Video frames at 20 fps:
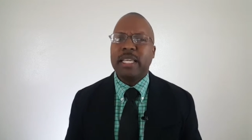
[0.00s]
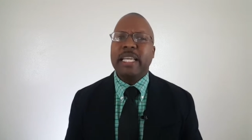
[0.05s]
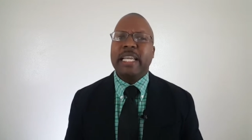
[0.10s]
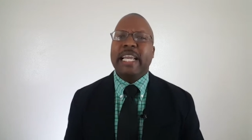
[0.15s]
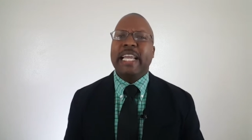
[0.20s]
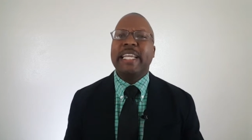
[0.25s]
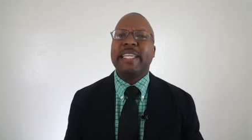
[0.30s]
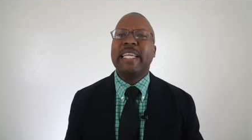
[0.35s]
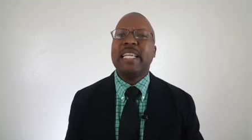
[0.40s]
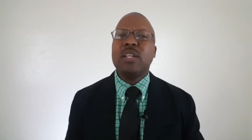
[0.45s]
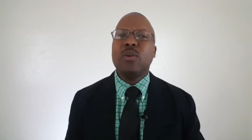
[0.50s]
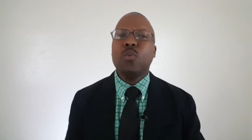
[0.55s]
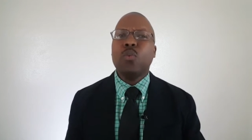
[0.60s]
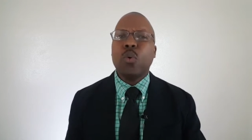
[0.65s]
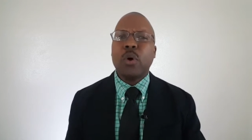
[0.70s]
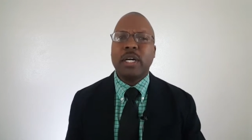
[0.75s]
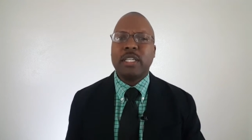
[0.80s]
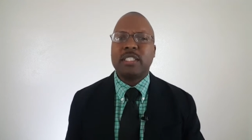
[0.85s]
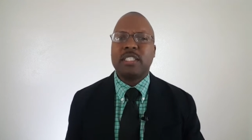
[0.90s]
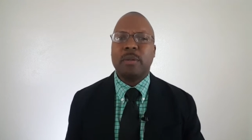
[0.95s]
He didn't
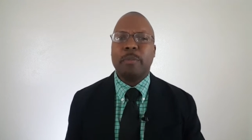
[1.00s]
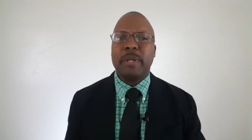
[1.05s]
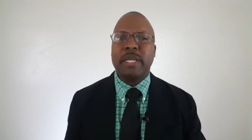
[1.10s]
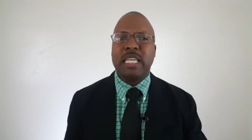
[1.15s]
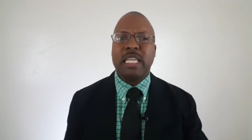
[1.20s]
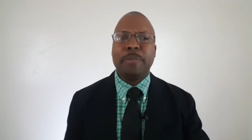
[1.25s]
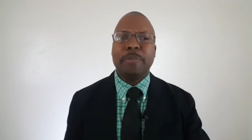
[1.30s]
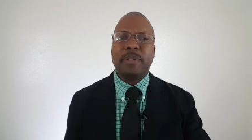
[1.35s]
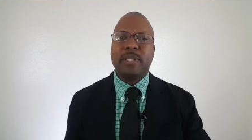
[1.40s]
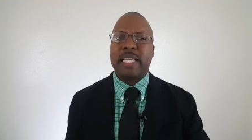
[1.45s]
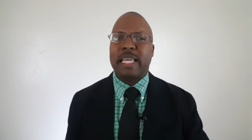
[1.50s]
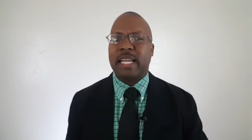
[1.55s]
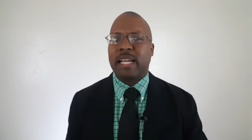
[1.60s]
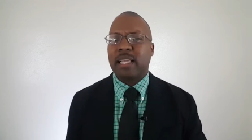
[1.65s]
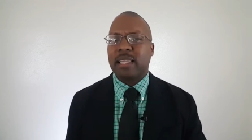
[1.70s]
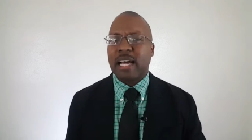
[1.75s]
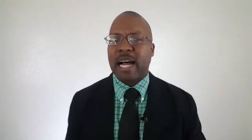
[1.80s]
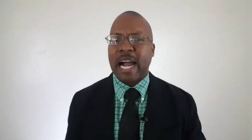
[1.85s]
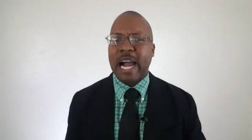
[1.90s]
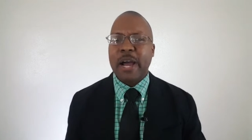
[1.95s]
want to manipulate
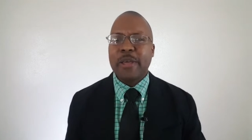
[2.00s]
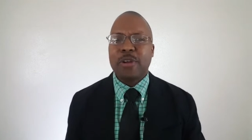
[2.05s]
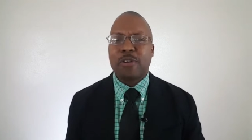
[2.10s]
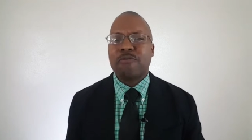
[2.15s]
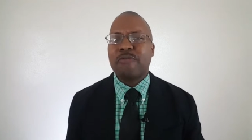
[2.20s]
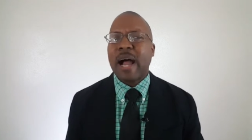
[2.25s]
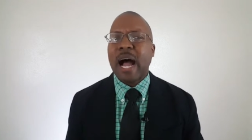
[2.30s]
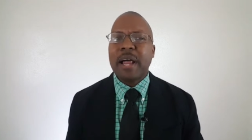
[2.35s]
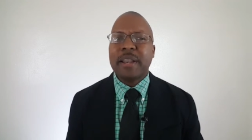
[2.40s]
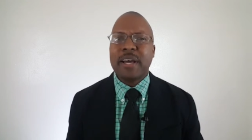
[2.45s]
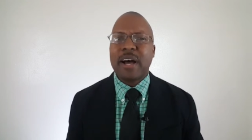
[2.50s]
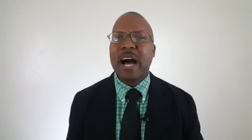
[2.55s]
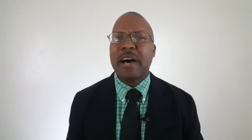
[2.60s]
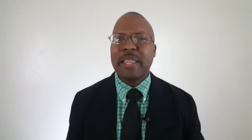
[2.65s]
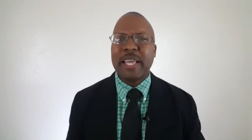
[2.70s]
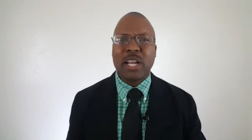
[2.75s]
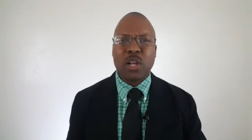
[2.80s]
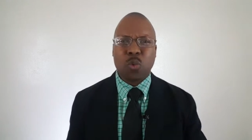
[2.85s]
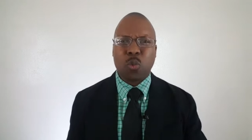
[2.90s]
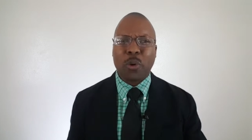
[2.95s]
Goliath or find out how
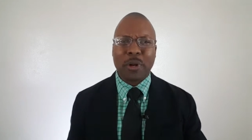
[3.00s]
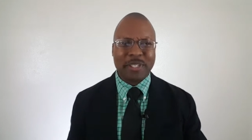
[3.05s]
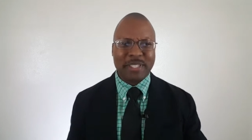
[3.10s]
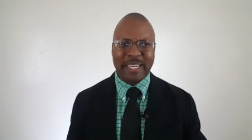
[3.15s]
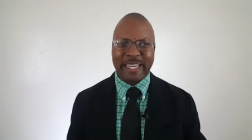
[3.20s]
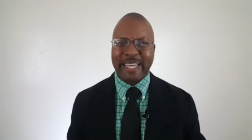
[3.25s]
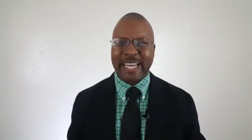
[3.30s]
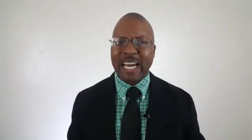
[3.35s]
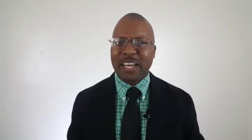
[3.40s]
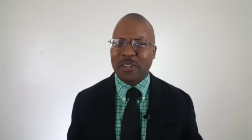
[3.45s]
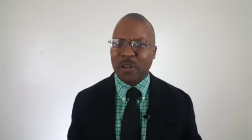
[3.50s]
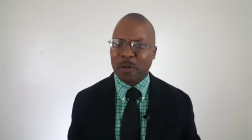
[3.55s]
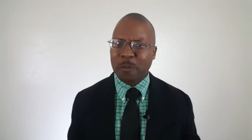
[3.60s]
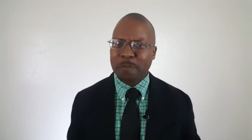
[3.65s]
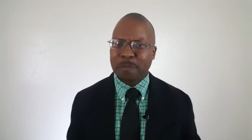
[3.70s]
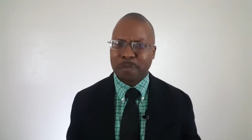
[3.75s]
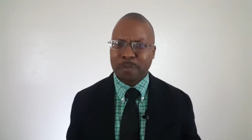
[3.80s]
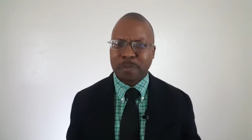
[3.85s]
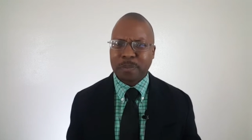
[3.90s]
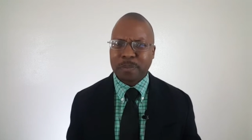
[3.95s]
they could work together.